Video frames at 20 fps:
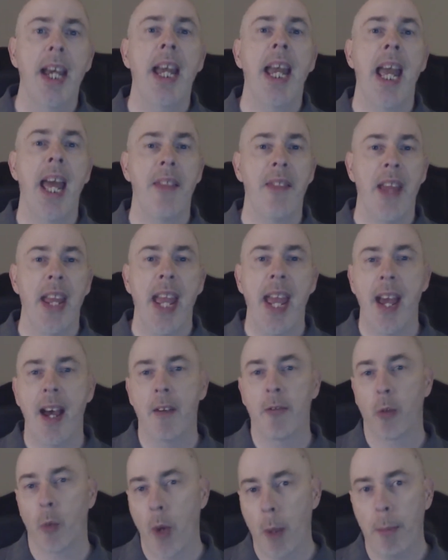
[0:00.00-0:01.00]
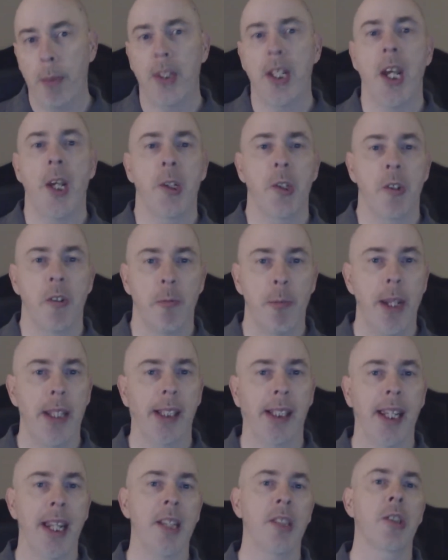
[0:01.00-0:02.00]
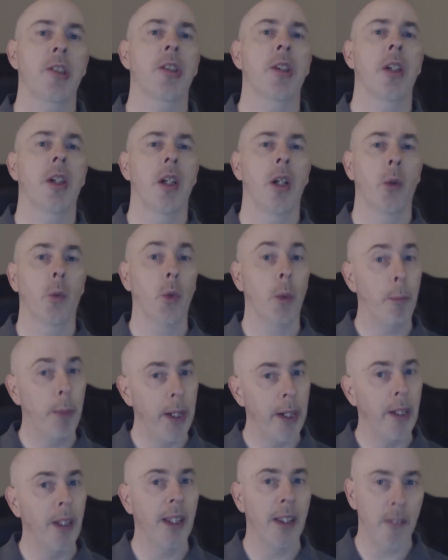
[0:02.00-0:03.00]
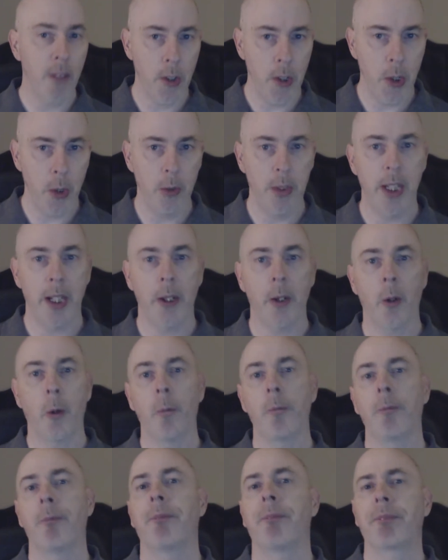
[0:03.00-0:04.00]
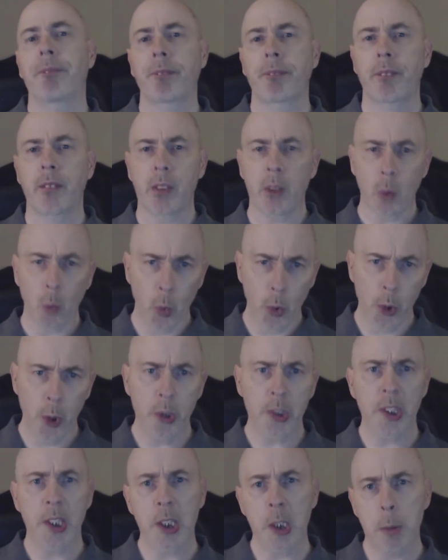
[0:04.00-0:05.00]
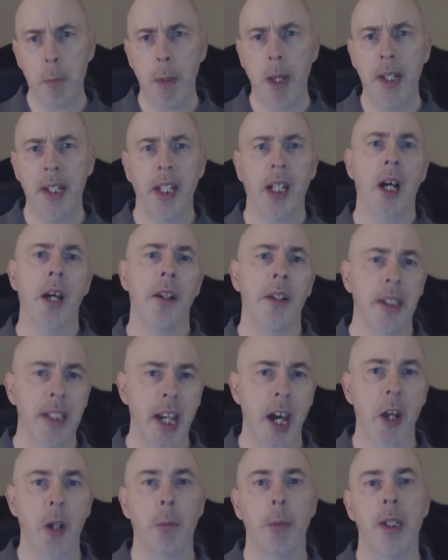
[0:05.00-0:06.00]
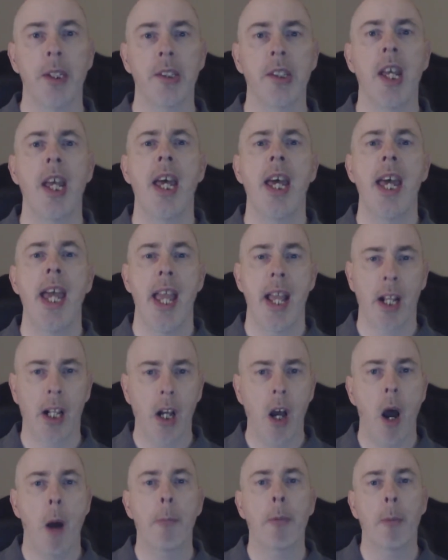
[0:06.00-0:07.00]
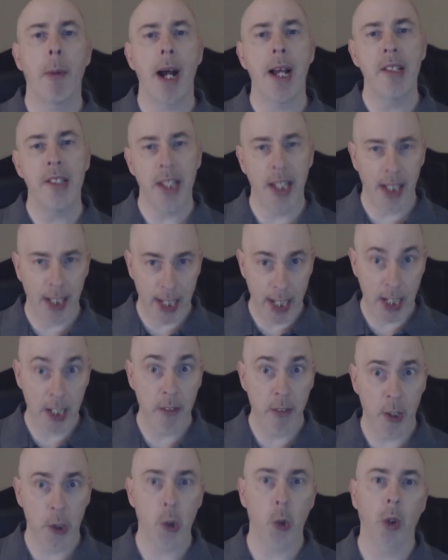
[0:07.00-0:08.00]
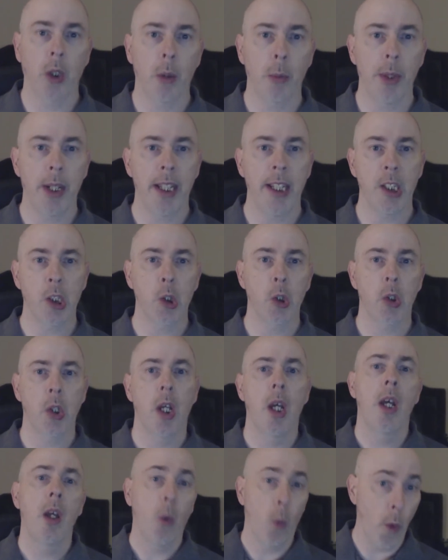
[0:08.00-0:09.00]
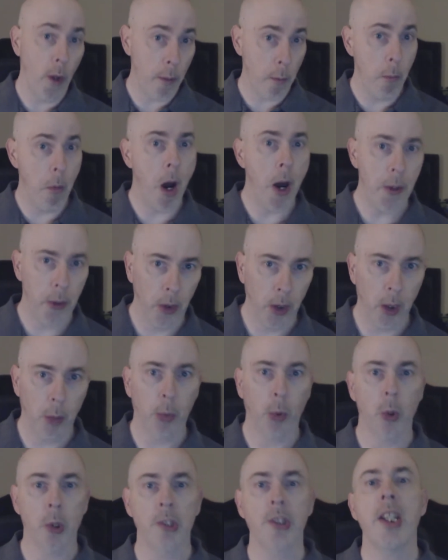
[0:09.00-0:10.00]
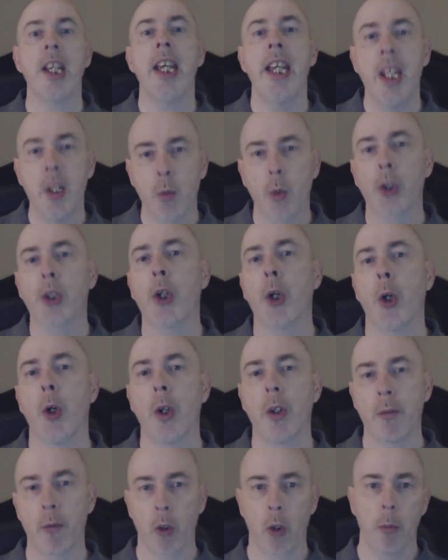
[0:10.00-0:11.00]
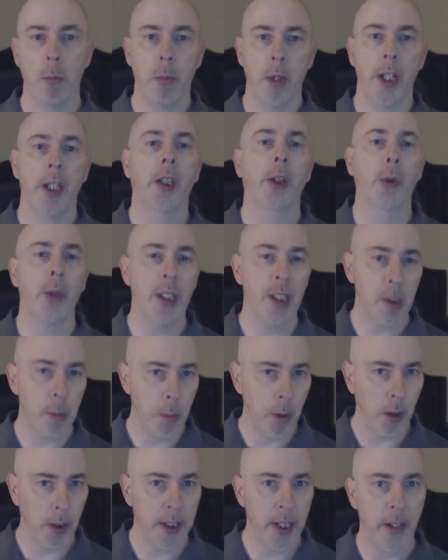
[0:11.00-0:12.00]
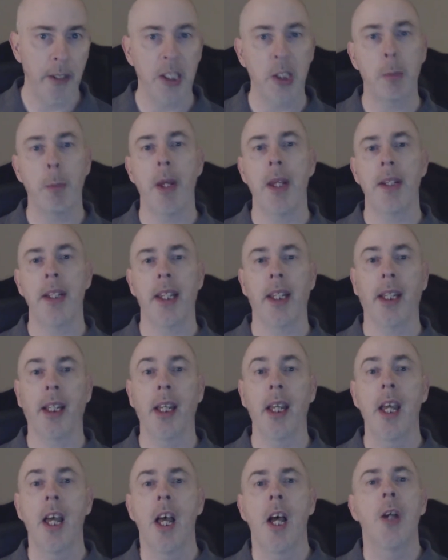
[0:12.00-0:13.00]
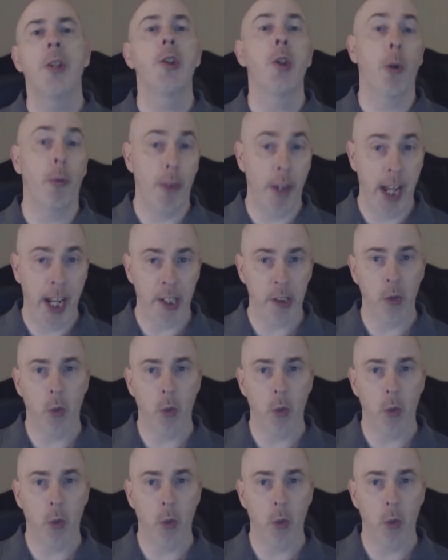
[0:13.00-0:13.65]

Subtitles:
And they have a reputation of being against repealing the New Deal, reducing spending on entitlements, and compromising individual liberties with modern liberals in return for increased military spending to finance